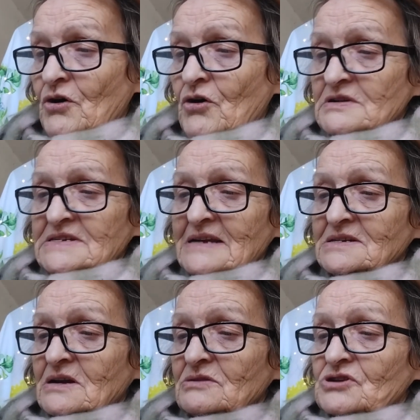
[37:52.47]
a
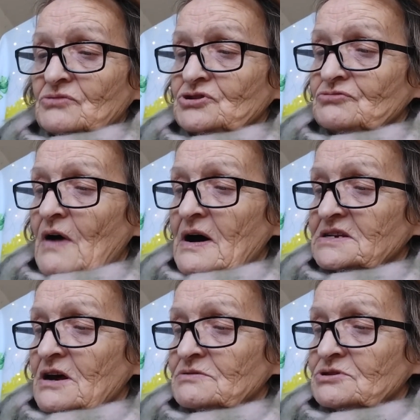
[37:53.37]
horizontal
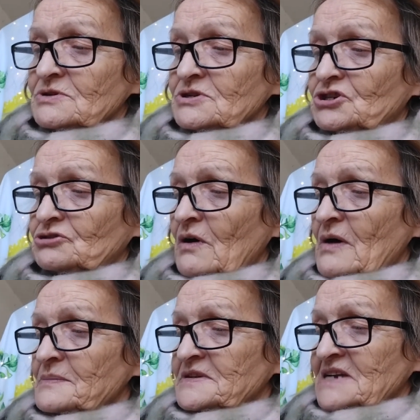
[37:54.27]
rhizomes, which throw
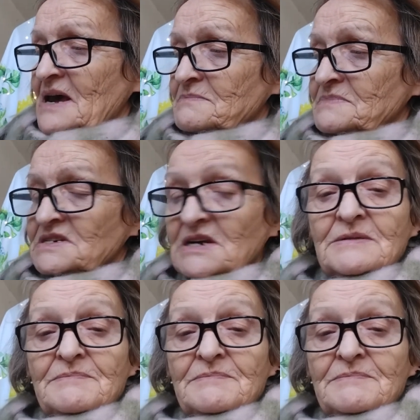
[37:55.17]
up stems.